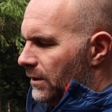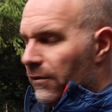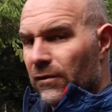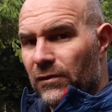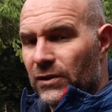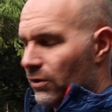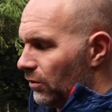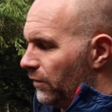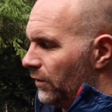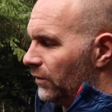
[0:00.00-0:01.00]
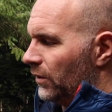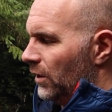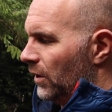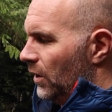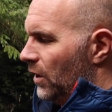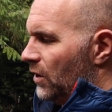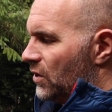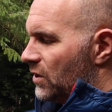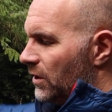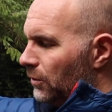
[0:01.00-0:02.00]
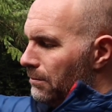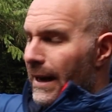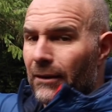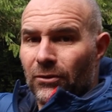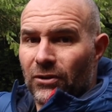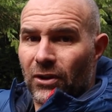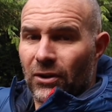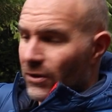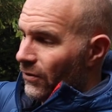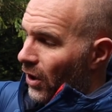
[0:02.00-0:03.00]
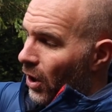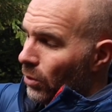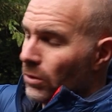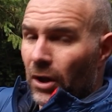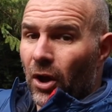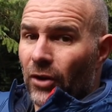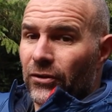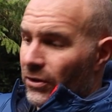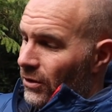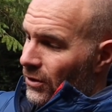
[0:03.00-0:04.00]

different photographers still mount the whole lot